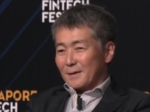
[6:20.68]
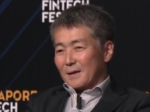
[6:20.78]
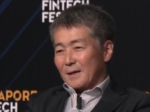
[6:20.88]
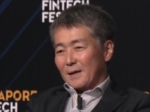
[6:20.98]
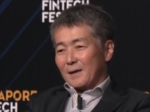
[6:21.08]

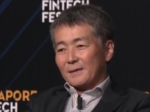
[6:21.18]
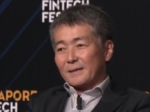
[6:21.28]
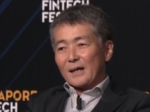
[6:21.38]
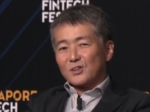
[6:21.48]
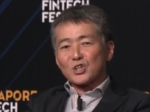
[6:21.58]

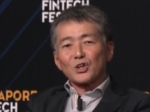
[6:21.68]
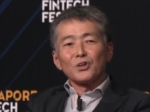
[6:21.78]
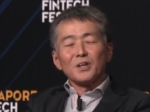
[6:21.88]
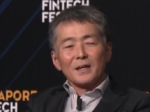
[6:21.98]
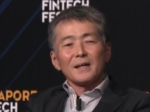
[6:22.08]
the
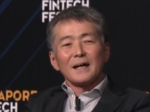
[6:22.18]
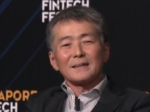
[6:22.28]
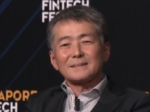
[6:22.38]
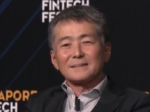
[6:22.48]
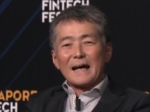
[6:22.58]
journey
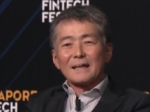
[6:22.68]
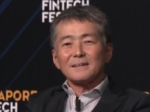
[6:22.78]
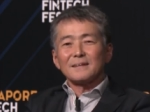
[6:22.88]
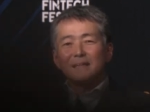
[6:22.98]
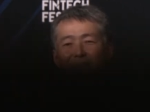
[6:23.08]
has
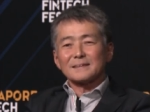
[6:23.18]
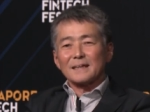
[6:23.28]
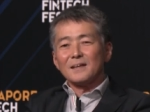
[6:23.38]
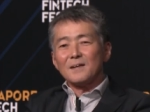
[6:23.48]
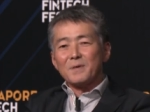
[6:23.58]
not
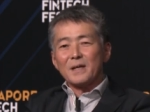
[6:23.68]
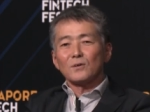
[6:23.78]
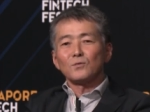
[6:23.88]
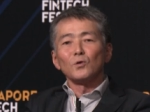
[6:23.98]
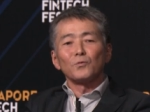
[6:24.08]
necessarily
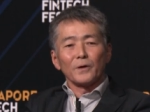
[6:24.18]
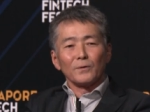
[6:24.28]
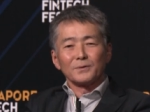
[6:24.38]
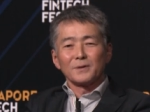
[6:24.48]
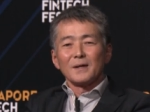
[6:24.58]
been
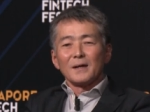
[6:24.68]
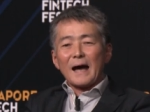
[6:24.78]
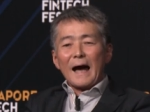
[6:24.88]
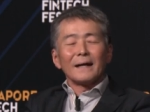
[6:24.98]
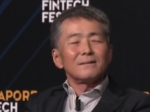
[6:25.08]
fulfilled
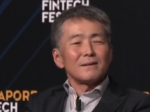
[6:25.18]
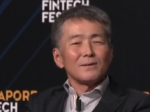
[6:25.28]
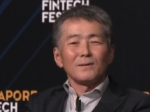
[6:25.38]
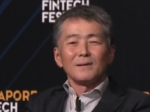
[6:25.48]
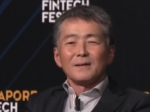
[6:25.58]

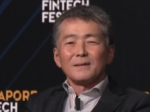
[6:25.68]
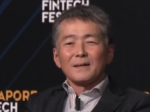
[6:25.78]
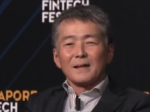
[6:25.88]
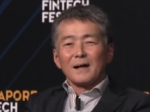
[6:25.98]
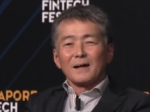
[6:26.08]
until
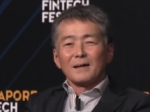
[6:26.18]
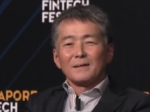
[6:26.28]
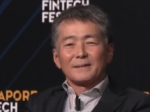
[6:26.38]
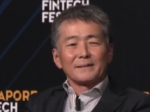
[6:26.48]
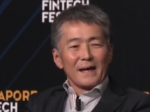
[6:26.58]

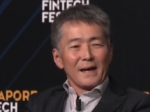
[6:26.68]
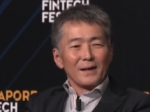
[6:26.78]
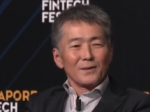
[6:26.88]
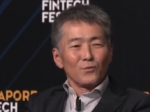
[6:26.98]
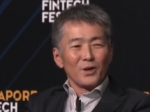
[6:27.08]
the
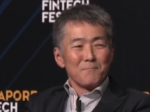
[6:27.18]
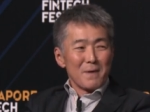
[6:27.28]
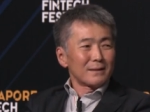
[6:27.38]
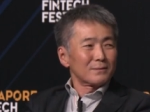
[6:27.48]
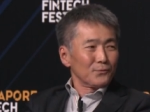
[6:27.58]
day we
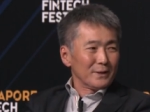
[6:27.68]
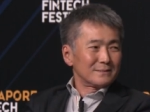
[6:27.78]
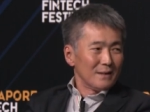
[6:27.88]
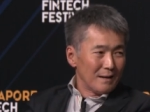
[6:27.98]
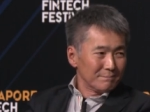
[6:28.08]
met with
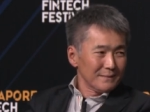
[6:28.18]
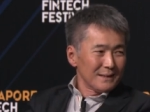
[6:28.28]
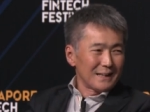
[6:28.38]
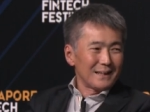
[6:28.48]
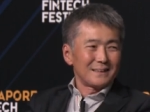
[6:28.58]
Love,
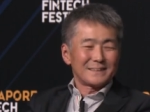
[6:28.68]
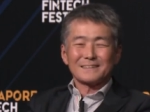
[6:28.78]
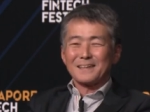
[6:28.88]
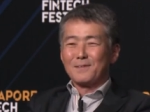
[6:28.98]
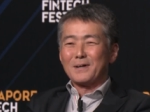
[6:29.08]

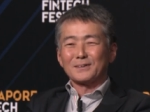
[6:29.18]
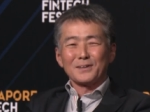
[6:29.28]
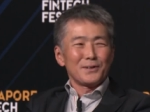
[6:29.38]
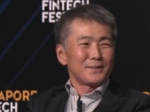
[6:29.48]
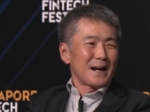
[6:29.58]
just about a
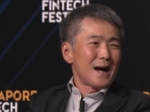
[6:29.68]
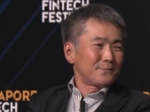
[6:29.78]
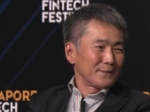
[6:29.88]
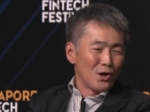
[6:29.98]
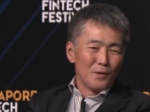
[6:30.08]
year and a half
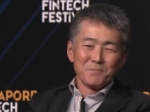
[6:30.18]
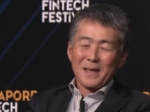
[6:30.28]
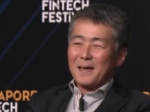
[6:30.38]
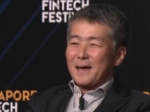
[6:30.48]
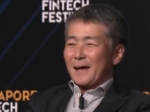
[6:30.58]
ago.
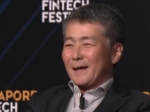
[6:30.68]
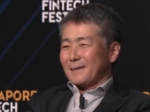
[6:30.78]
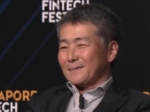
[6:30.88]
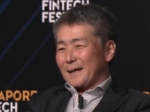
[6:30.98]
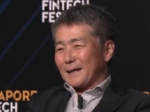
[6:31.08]

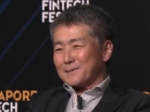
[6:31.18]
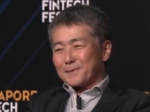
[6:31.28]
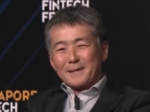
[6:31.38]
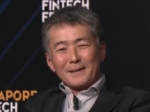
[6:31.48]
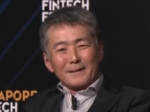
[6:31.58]
And
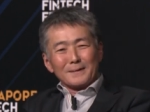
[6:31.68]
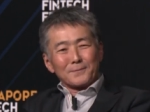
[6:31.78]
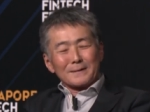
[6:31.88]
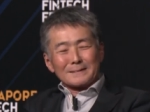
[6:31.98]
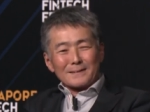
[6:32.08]
actually, it
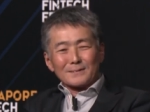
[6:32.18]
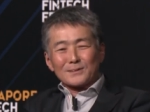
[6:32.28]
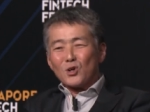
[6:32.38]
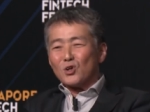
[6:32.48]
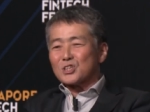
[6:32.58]
was
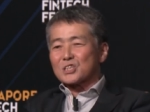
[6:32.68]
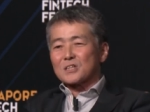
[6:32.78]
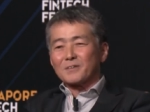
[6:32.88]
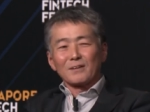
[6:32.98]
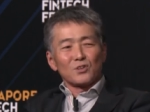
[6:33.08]
so
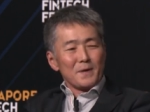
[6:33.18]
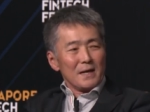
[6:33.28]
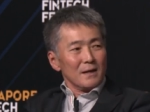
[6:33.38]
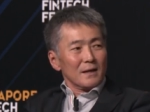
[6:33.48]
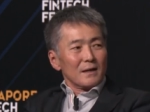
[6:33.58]
shocking to me